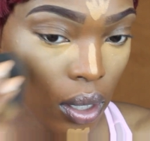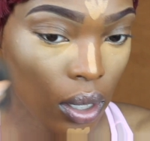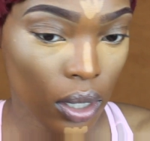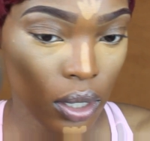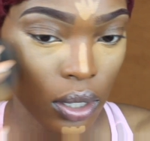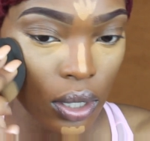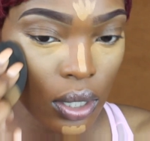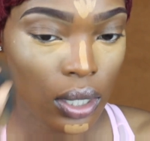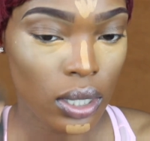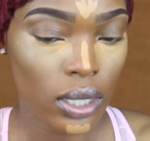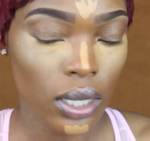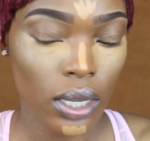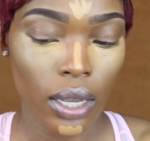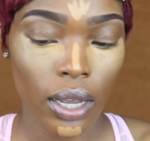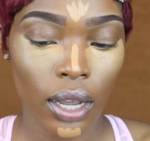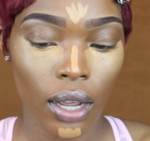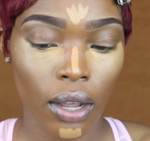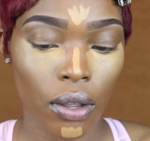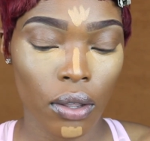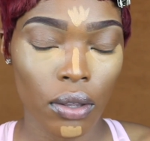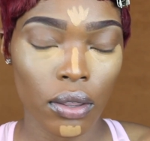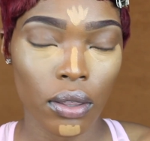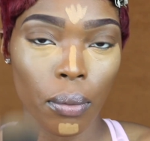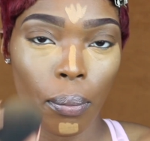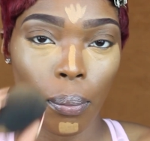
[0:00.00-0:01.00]
And you see
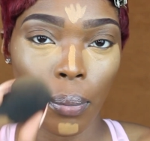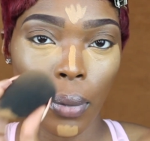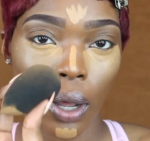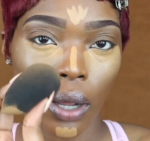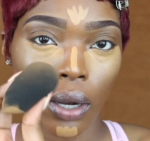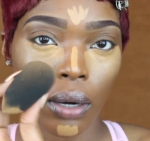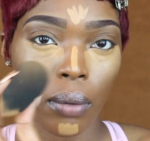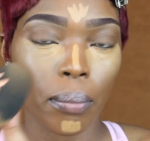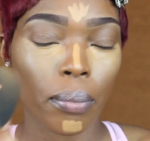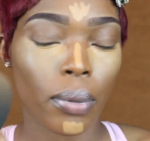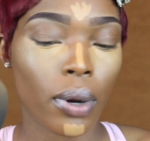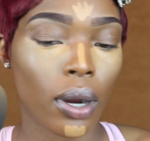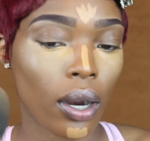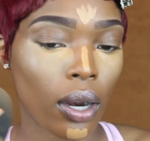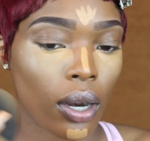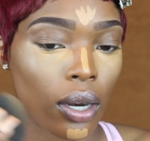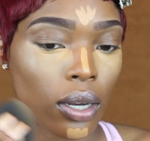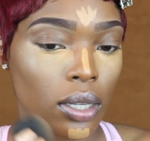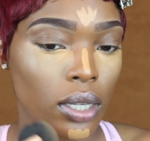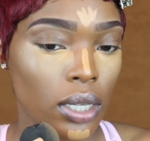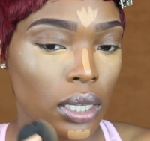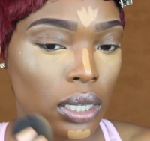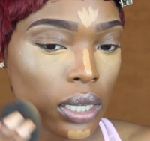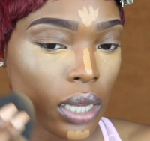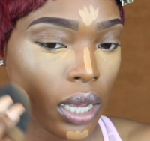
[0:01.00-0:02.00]
how the bottom
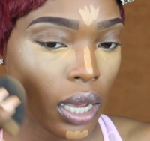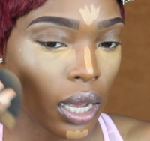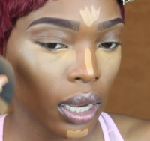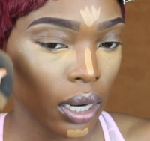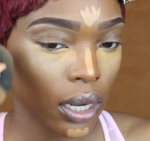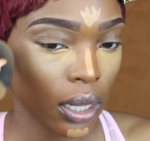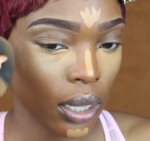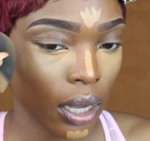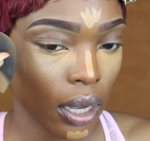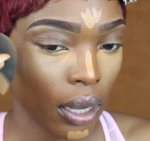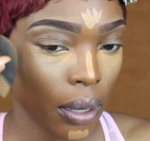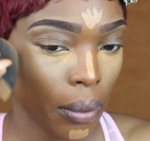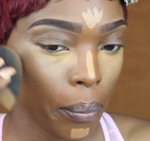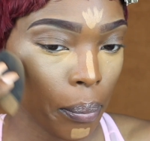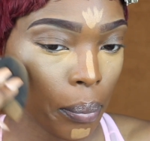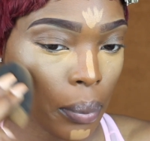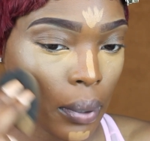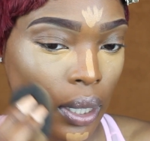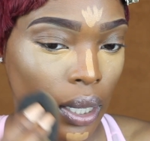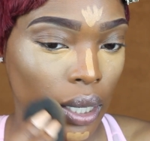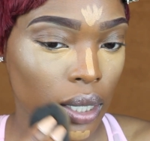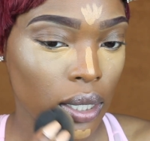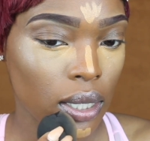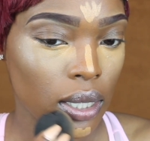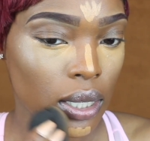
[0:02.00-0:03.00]
part just kind of like
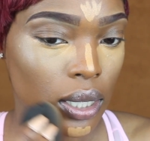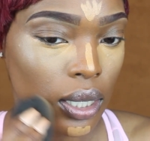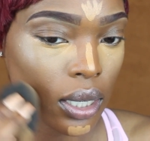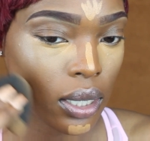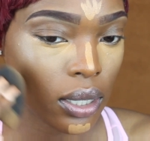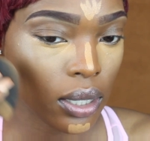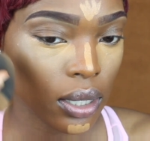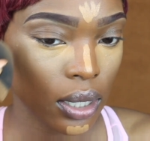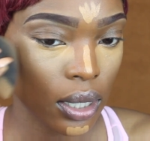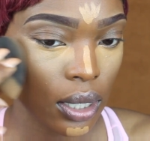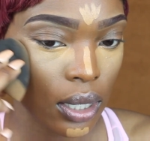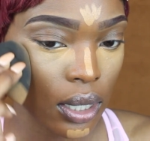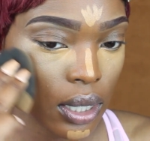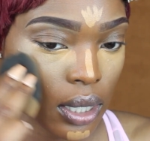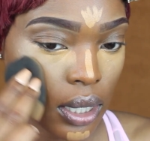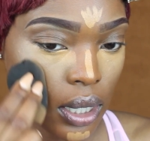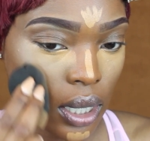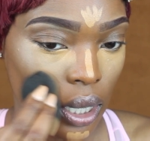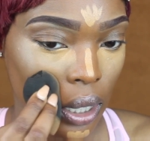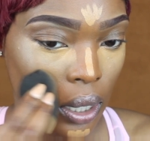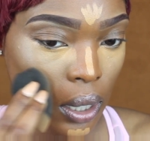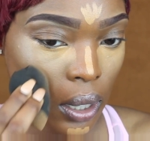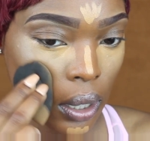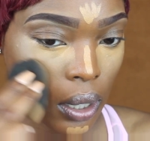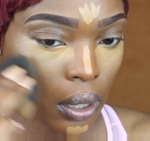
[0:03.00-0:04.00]
blends it into the
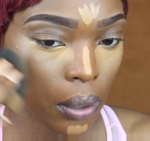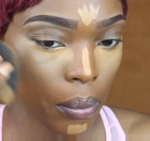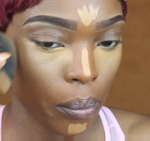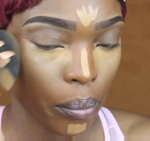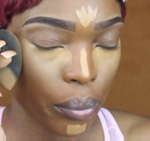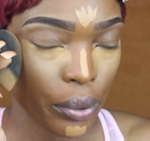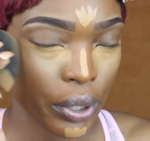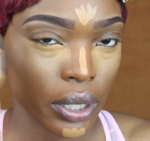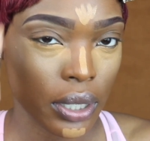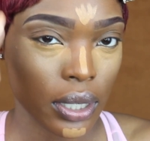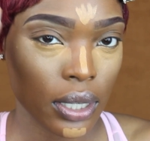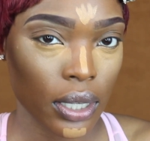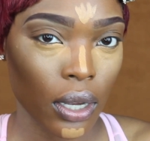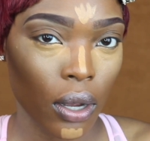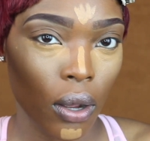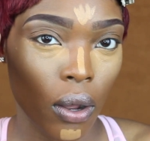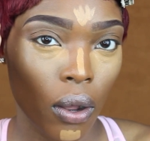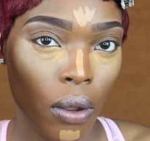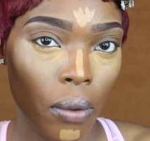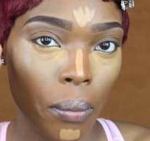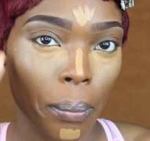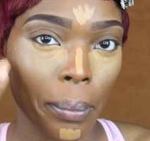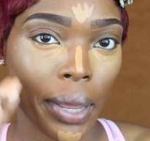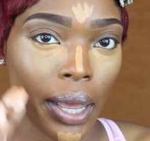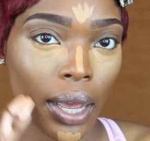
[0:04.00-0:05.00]
skin and brings it
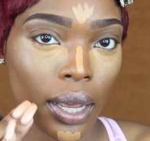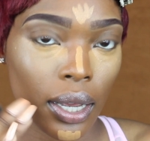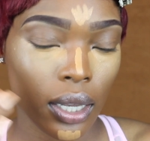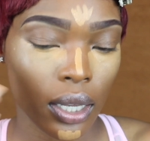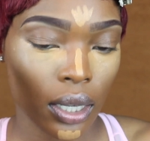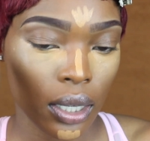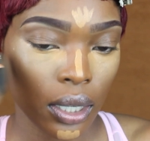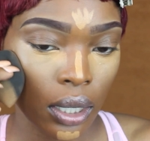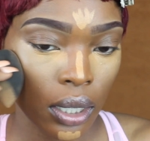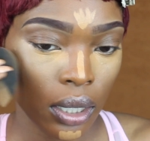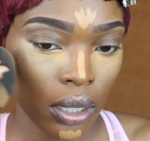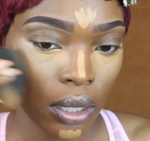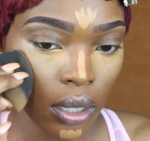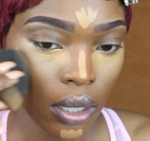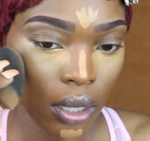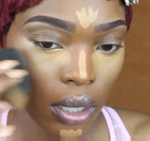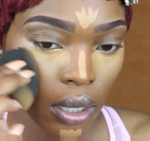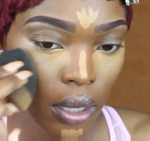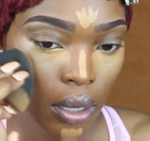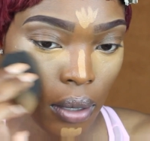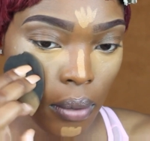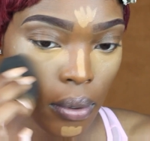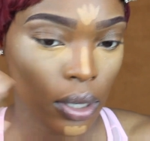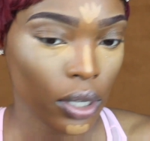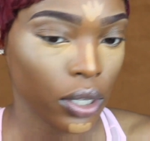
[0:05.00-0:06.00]
all back in,
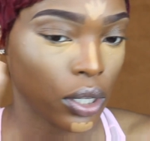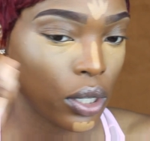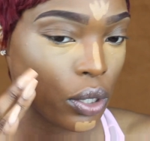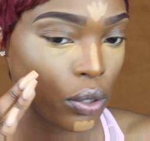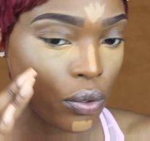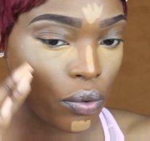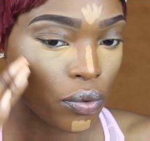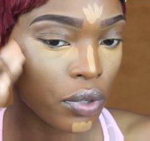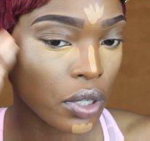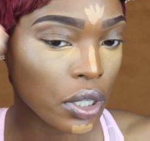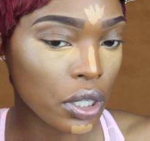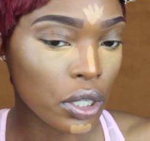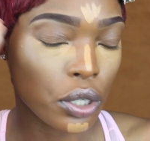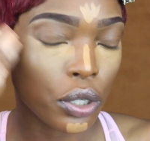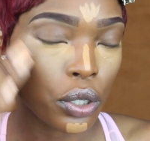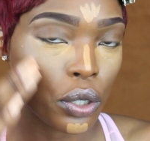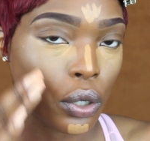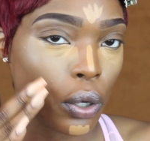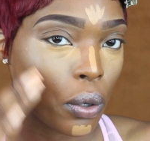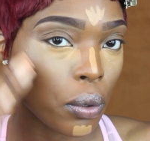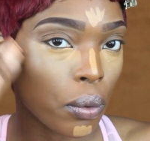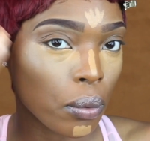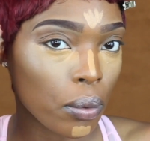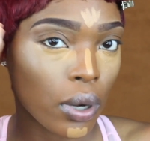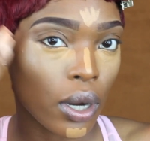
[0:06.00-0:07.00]
because you really
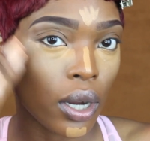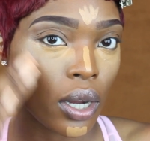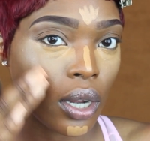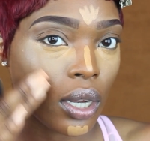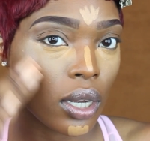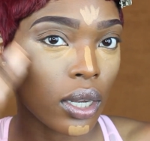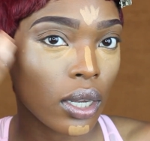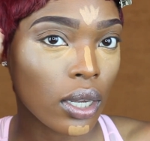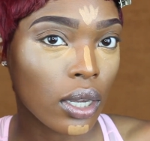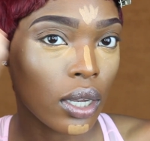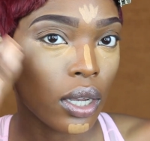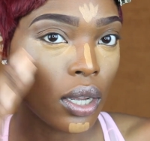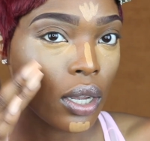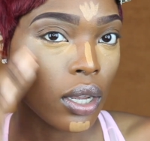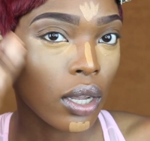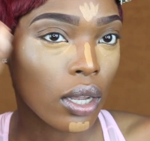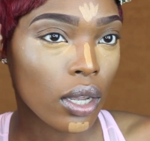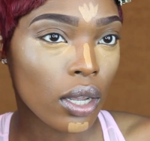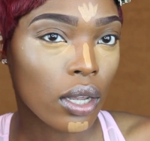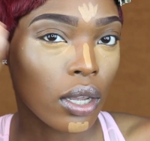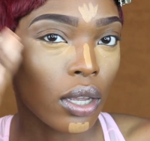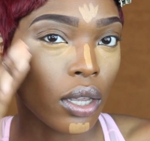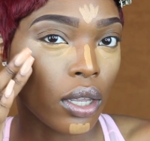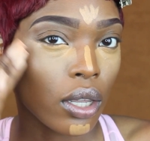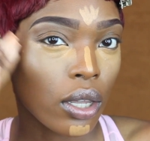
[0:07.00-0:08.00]
don't want
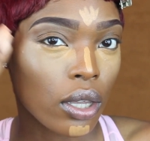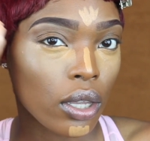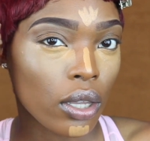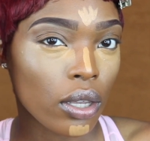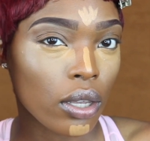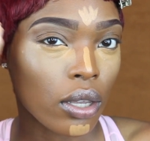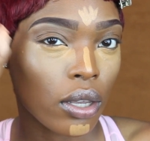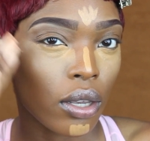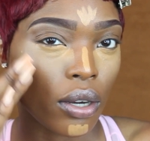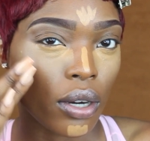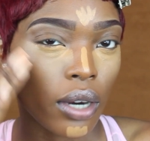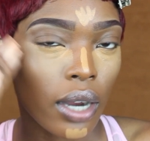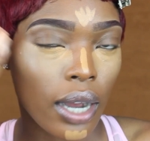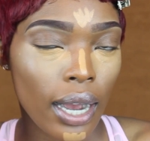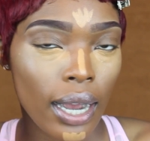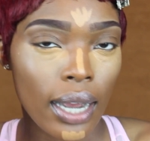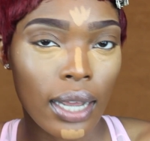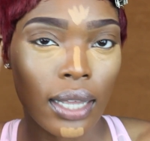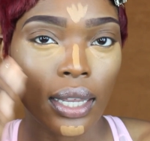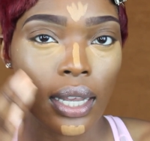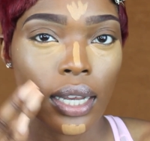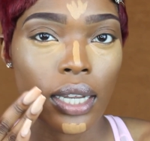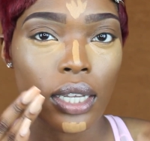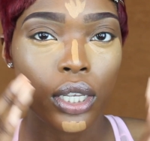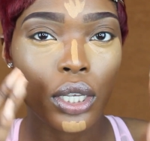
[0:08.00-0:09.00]
your
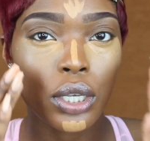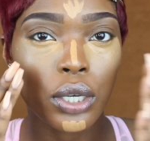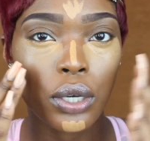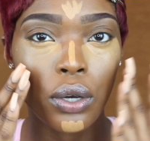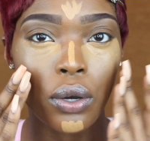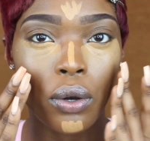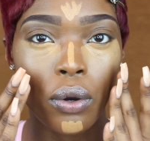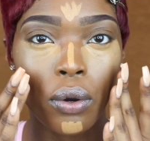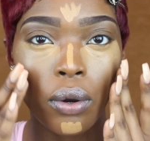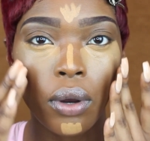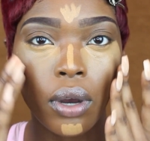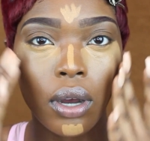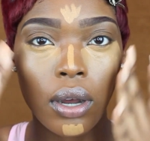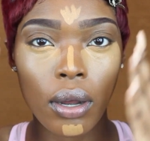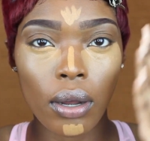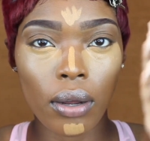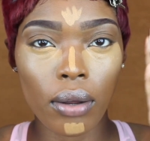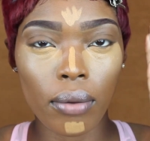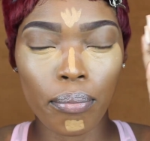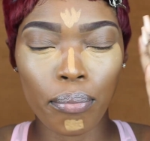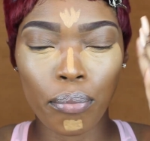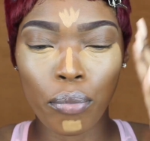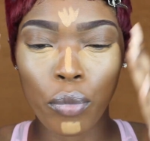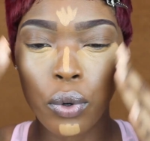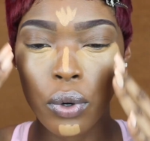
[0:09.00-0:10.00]
highlight to go
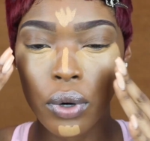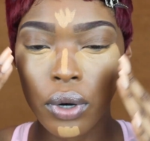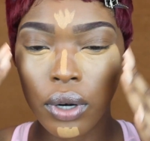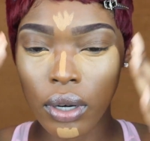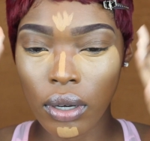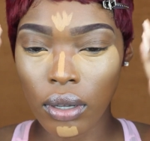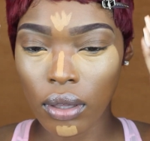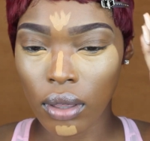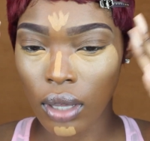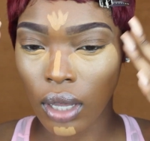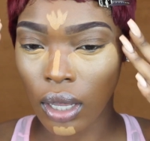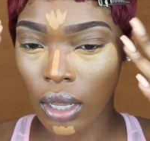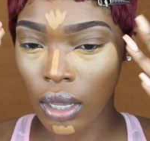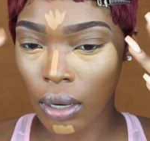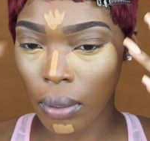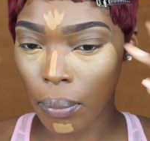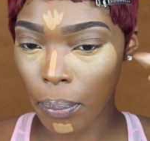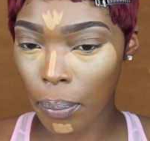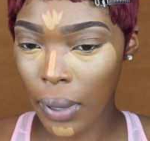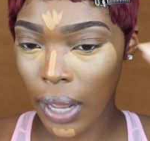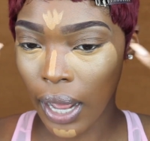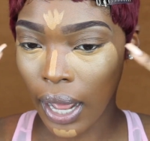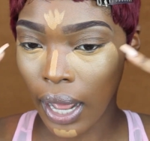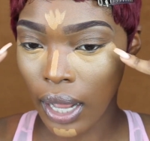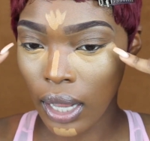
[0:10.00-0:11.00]
more than
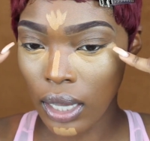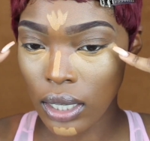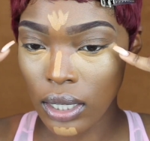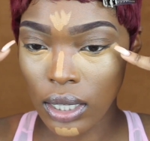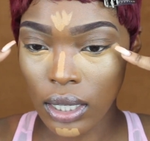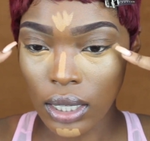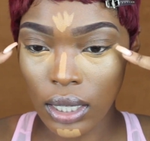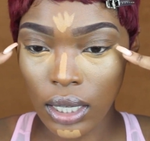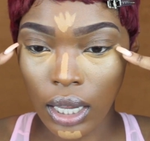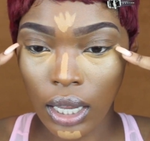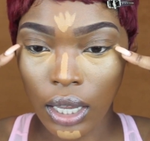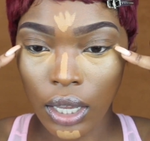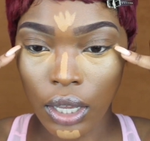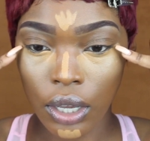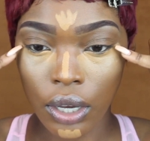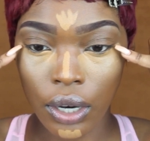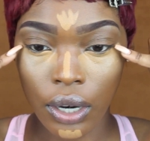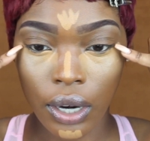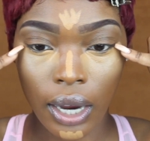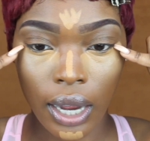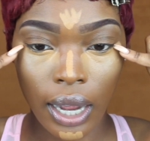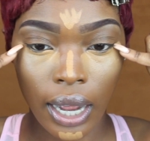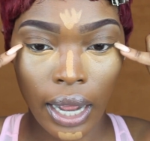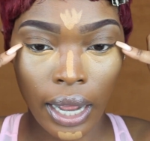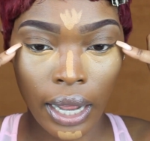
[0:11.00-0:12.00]
past like
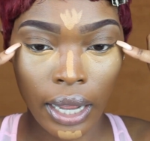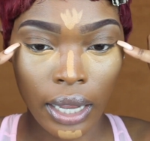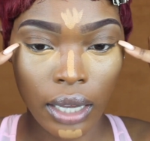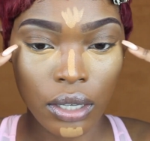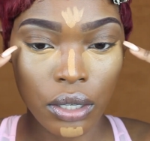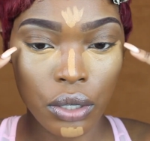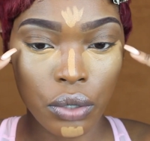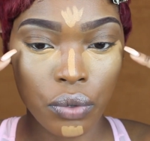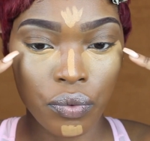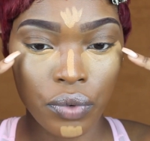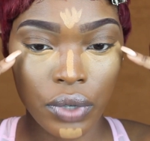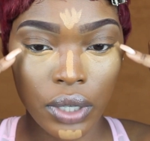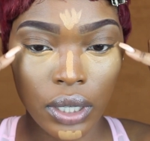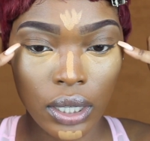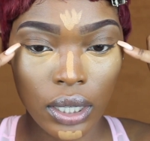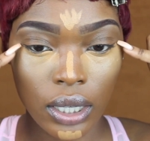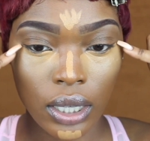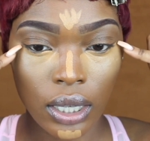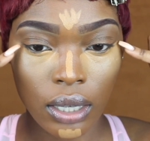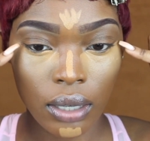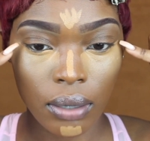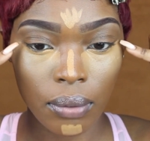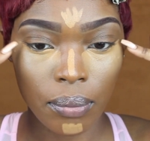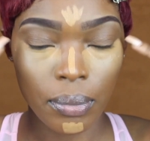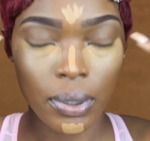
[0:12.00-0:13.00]
your eyes,
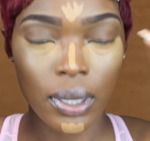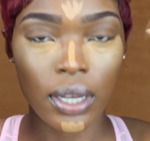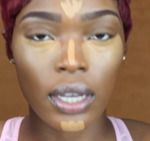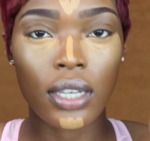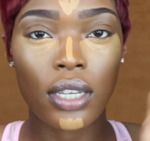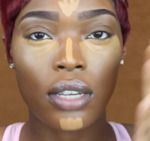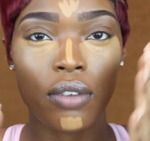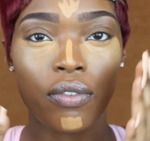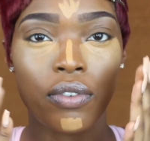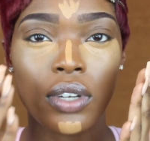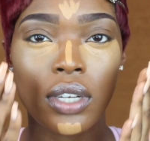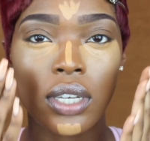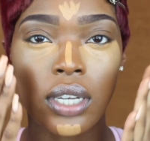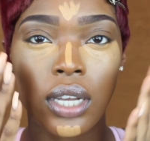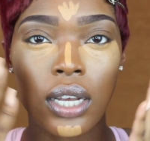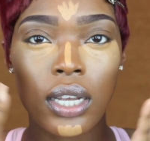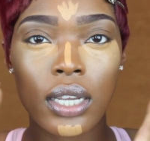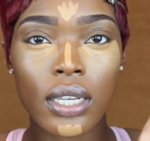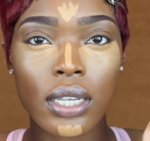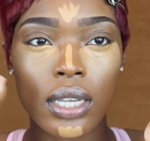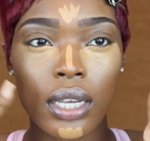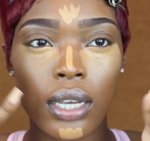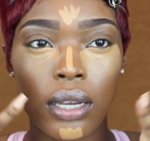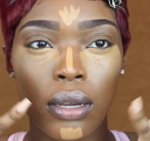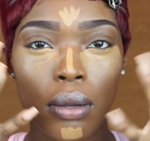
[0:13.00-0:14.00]
really, because if it
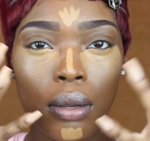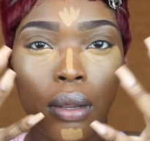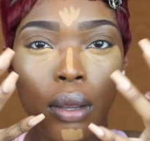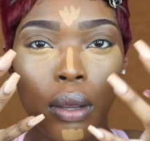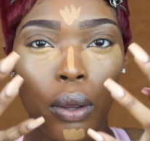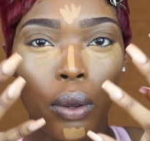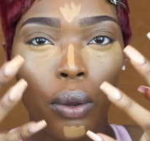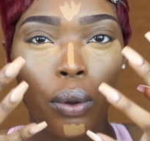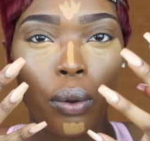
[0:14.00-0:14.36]
does, it